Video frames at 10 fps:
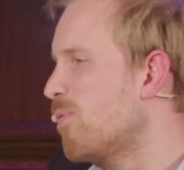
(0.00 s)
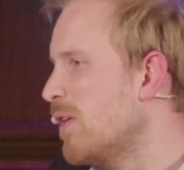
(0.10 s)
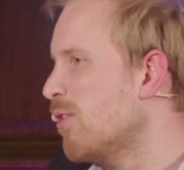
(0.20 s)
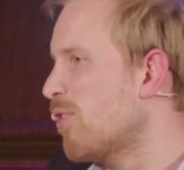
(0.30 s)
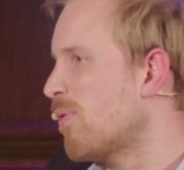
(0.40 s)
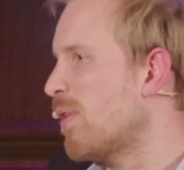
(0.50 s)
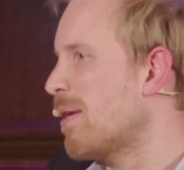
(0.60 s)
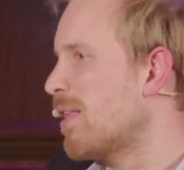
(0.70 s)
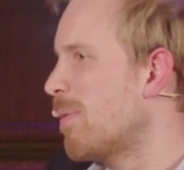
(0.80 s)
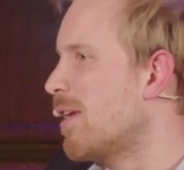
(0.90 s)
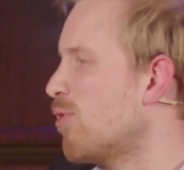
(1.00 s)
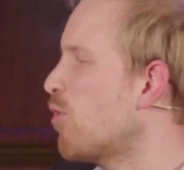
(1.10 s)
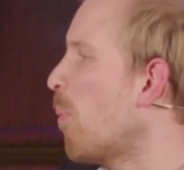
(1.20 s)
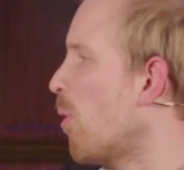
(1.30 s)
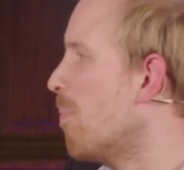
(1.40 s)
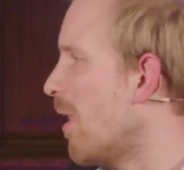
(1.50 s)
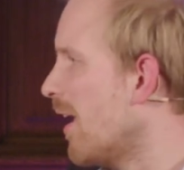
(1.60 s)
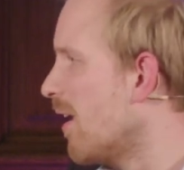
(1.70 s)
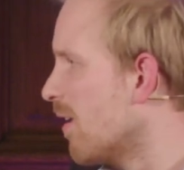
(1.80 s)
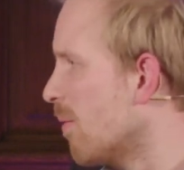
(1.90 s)
feels as if they make the point, stop
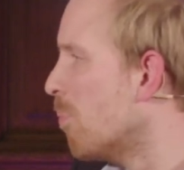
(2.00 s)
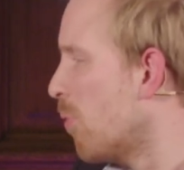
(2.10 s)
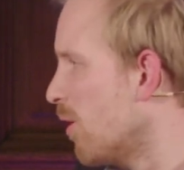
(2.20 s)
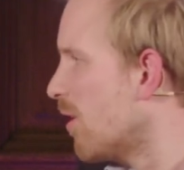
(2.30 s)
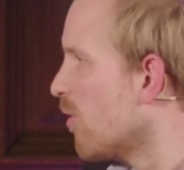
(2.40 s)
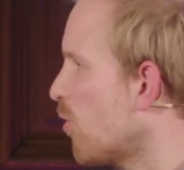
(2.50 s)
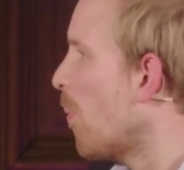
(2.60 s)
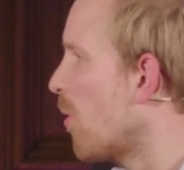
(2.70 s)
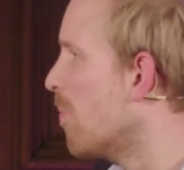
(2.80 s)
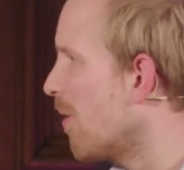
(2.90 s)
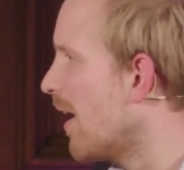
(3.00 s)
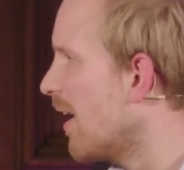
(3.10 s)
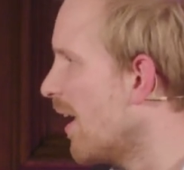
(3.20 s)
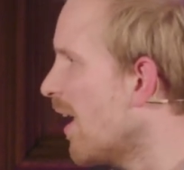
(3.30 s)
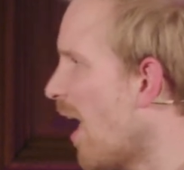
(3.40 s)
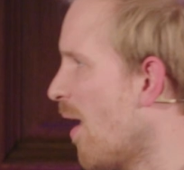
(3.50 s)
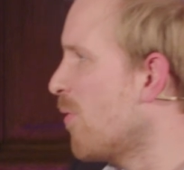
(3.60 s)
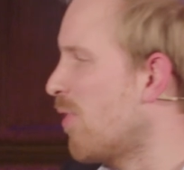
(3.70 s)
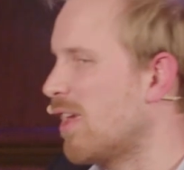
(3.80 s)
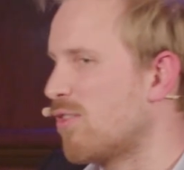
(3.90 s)
complaining, oh, yeah. Yeah.
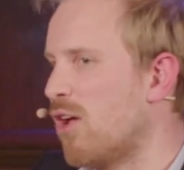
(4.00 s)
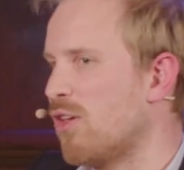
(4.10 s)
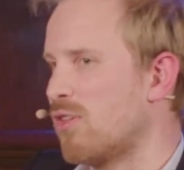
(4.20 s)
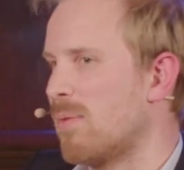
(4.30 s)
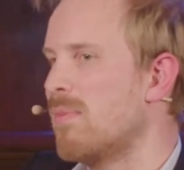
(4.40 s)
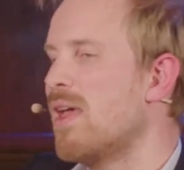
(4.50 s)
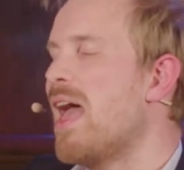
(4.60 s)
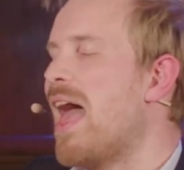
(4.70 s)
Everything is awesome.